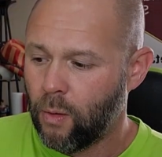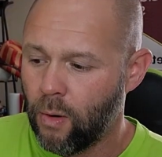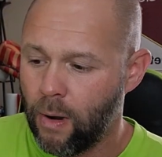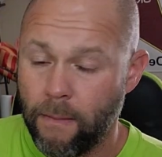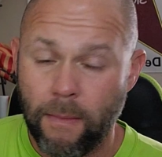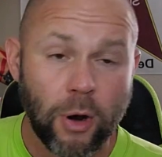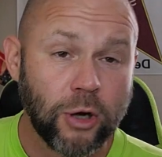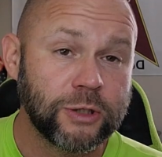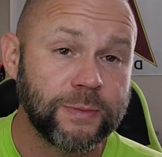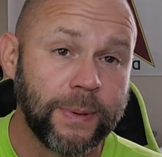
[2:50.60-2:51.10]

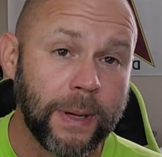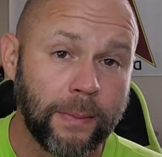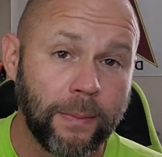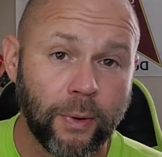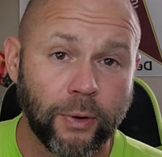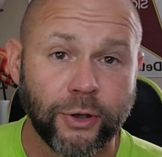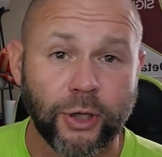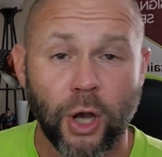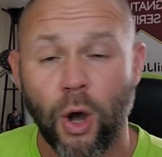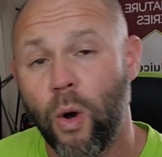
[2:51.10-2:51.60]
what most
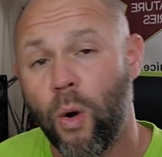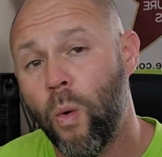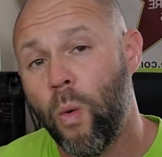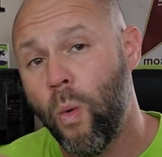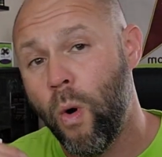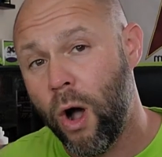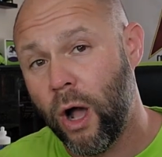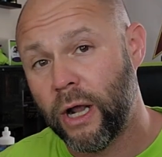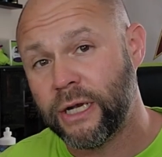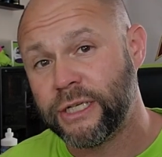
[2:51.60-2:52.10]
people
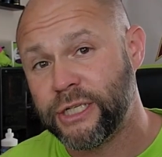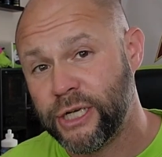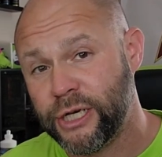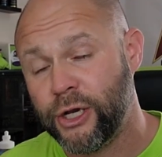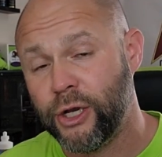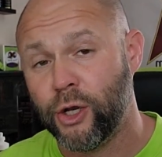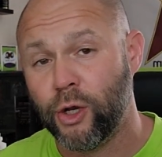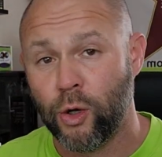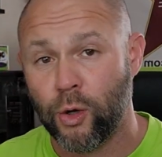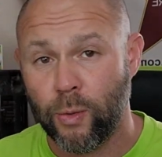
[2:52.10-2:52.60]
don't want to
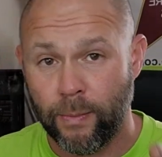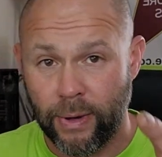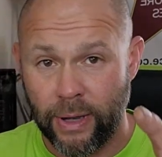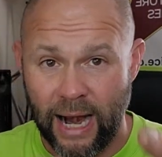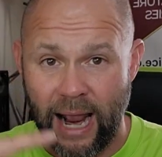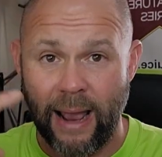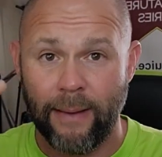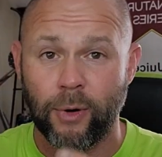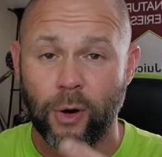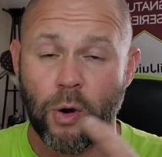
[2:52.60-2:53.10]
do,
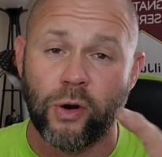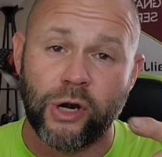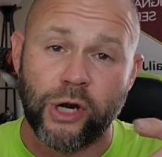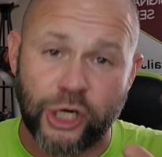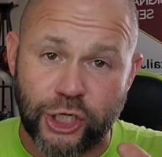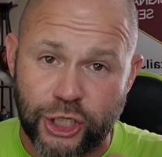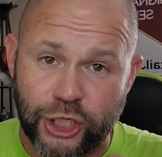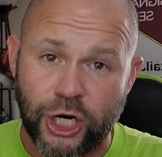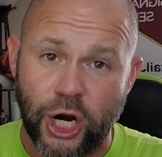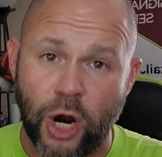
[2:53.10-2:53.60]
but I'm going
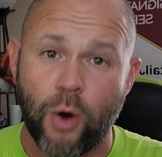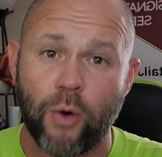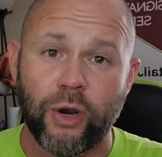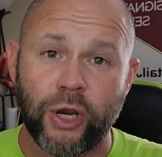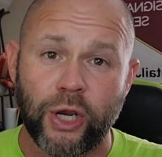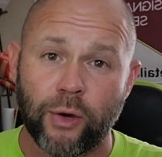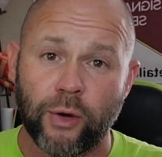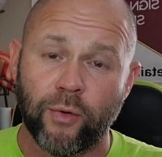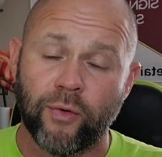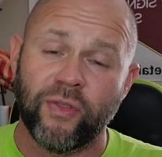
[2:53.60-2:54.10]
to show
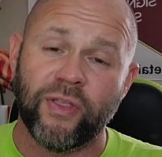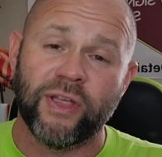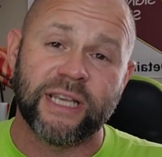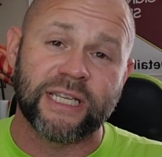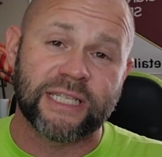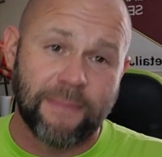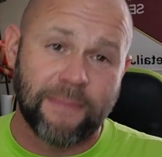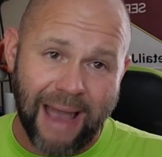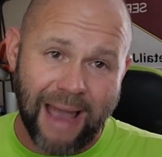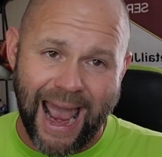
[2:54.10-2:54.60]
you
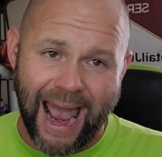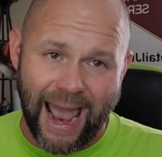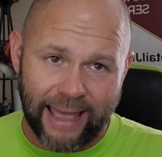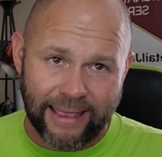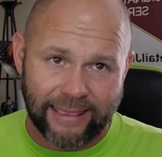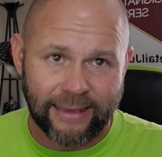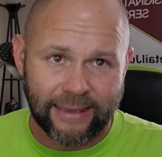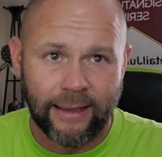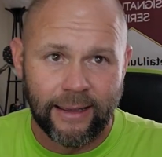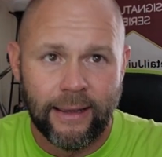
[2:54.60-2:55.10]
this
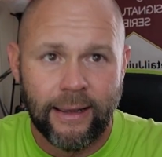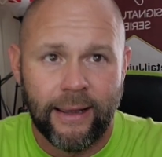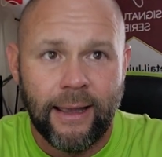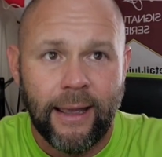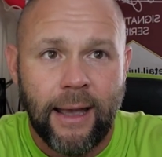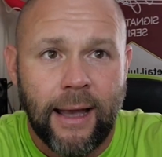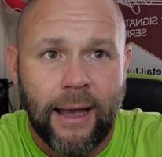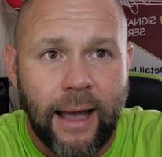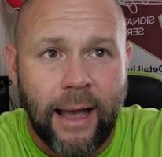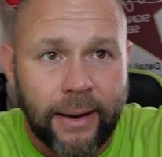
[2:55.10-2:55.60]
math.
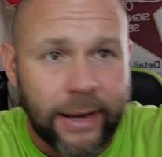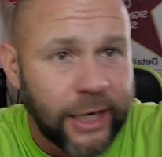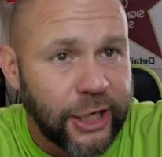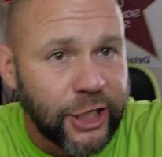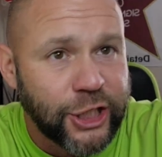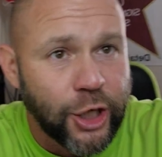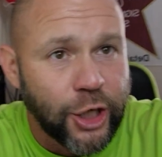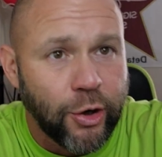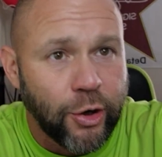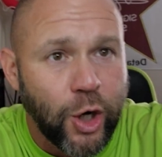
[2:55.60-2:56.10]
I'm going
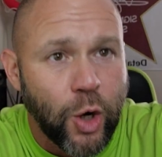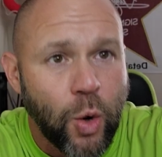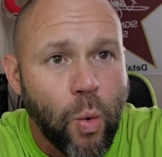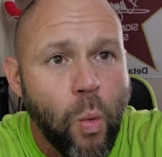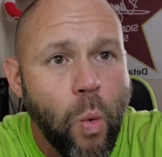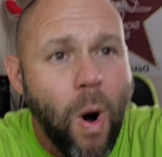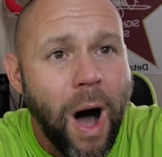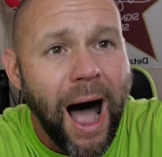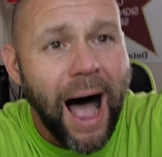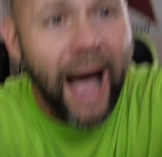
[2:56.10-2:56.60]
to show you
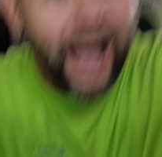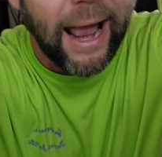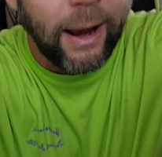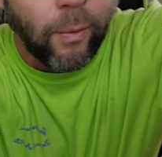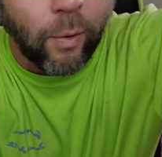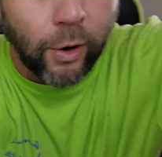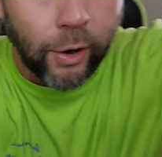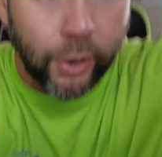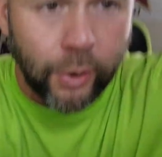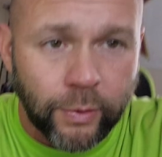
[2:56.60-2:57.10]

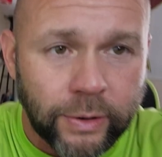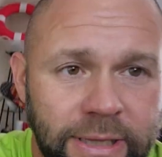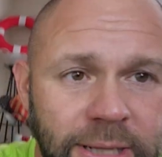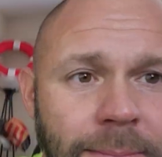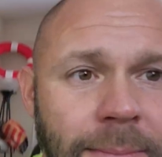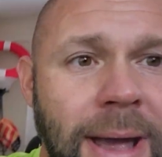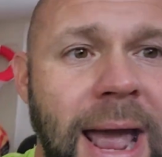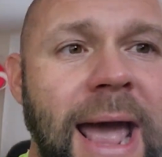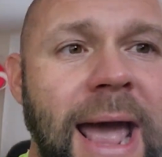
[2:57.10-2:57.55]
why we're doing the